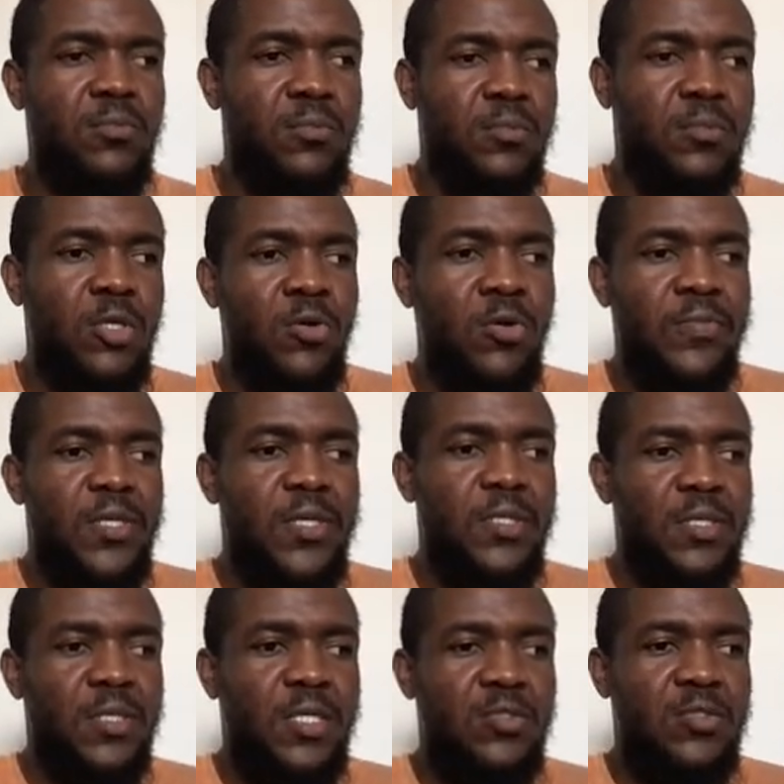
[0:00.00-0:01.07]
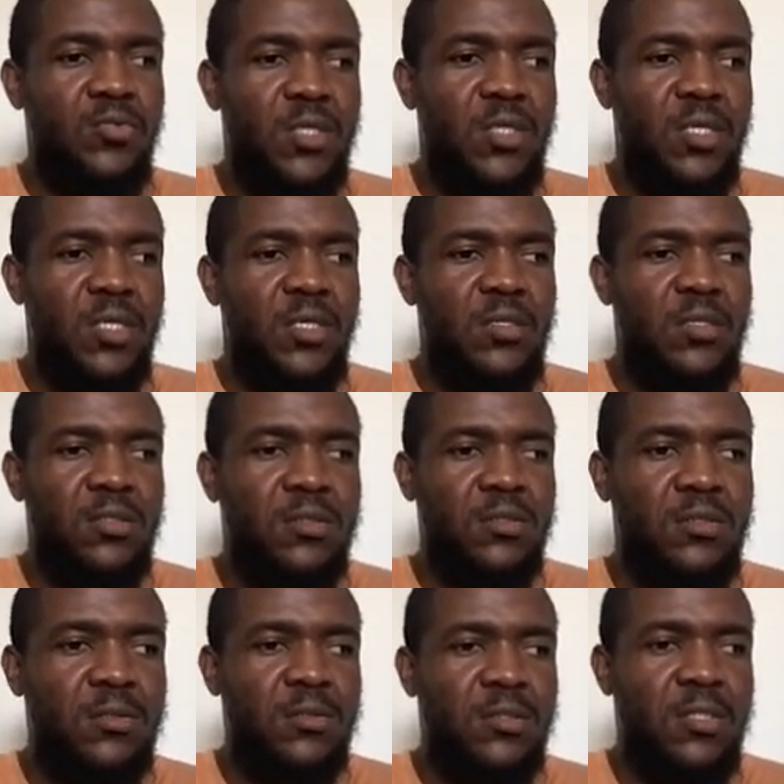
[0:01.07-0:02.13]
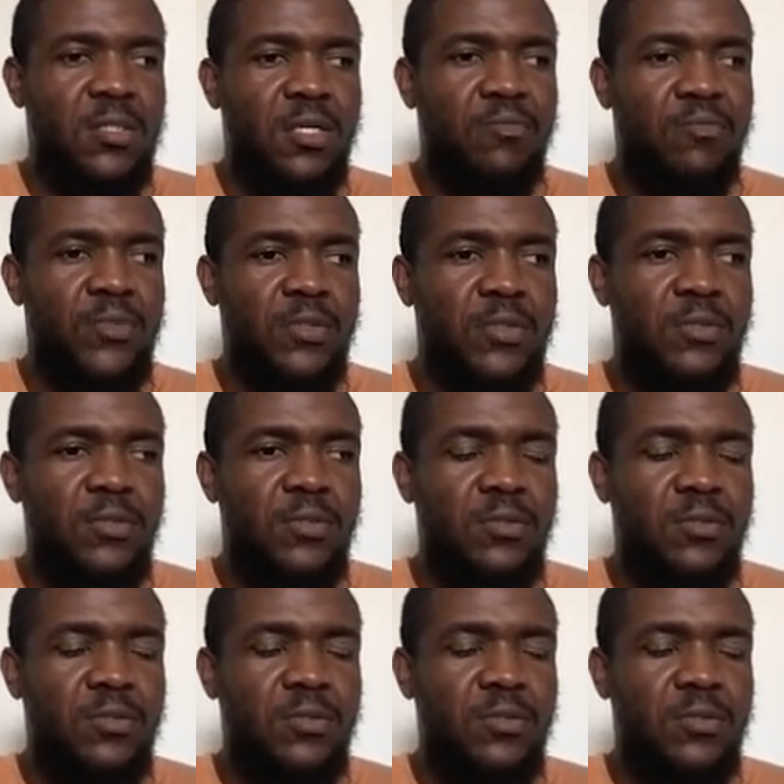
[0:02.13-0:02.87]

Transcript: command that you can tap to